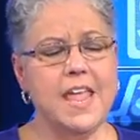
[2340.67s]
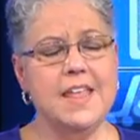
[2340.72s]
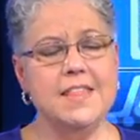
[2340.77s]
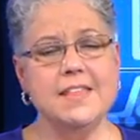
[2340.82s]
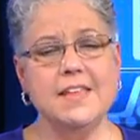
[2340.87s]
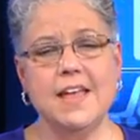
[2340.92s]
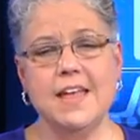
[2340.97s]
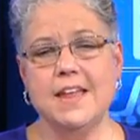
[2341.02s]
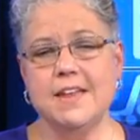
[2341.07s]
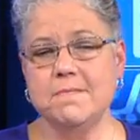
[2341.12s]

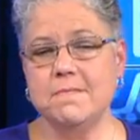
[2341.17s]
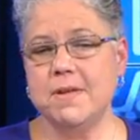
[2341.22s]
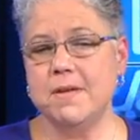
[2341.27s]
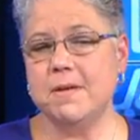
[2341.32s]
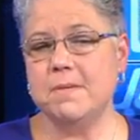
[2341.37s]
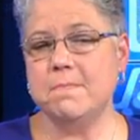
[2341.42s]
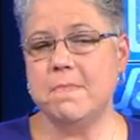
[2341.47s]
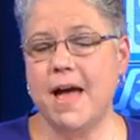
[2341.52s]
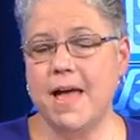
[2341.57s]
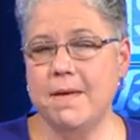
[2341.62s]
And and
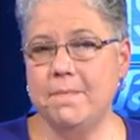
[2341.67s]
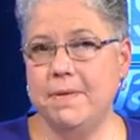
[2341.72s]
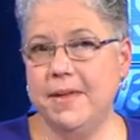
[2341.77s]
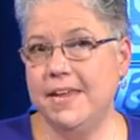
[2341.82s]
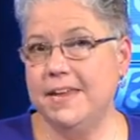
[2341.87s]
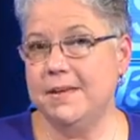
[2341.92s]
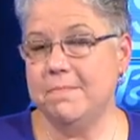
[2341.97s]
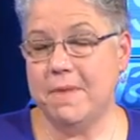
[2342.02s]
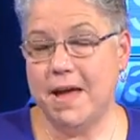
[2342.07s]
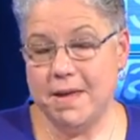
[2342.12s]
in my
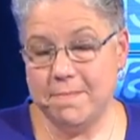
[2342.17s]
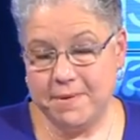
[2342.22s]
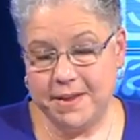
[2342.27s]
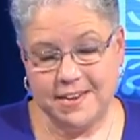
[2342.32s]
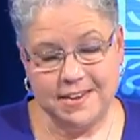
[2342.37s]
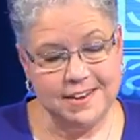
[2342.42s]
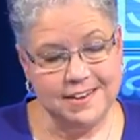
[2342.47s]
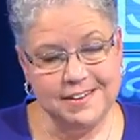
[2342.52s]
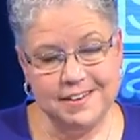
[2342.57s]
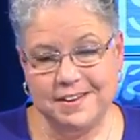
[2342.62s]
my
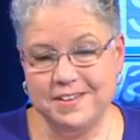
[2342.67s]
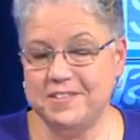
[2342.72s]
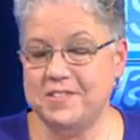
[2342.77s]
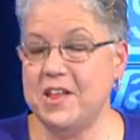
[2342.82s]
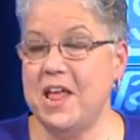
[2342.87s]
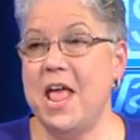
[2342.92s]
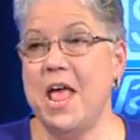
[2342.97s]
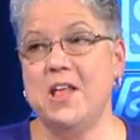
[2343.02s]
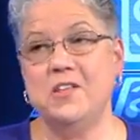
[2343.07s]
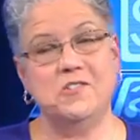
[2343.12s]
opinion, and
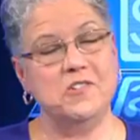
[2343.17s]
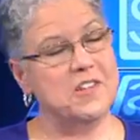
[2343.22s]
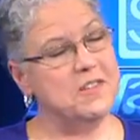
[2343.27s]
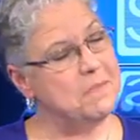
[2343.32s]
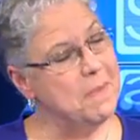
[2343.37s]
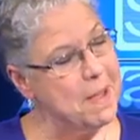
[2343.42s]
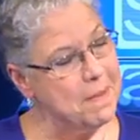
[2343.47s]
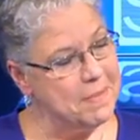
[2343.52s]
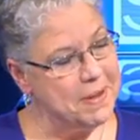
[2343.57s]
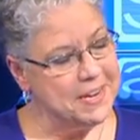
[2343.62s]
it's
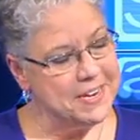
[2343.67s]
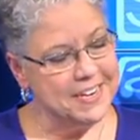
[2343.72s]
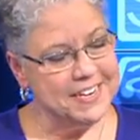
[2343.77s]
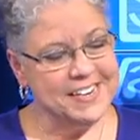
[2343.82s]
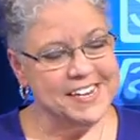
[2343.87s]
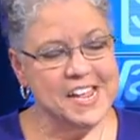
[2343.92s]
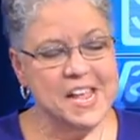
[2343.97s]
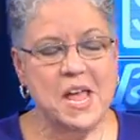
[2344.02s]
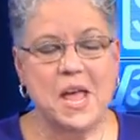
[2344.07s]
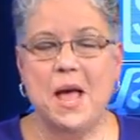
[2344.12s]
just my opinion.